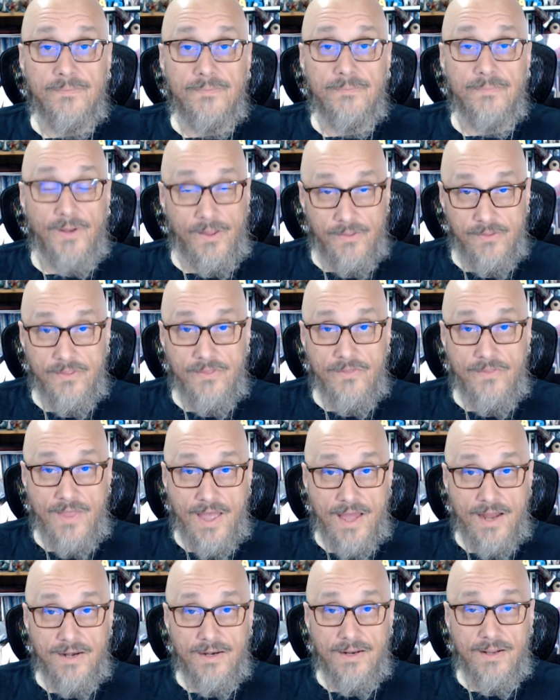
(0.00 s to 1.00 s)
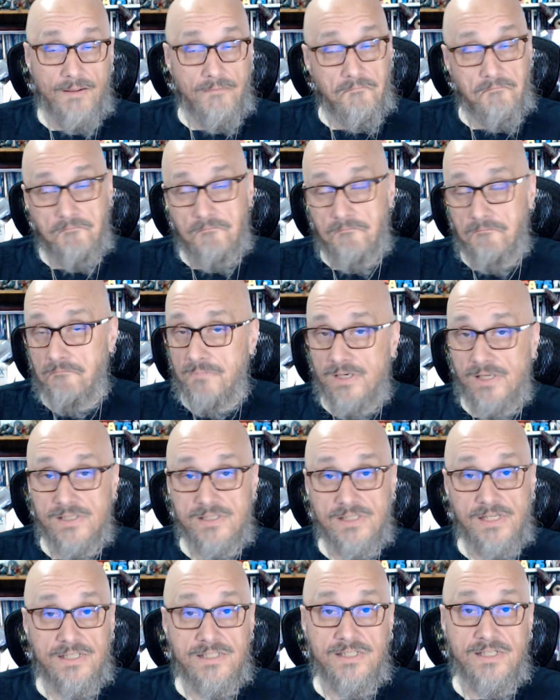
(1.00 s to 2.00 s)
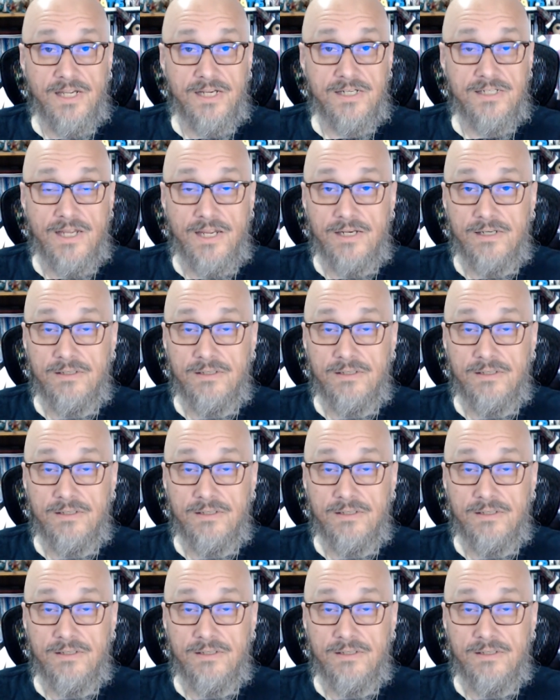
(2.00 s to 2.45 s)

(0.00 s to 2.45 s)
But other than that, he doesn't get to dictate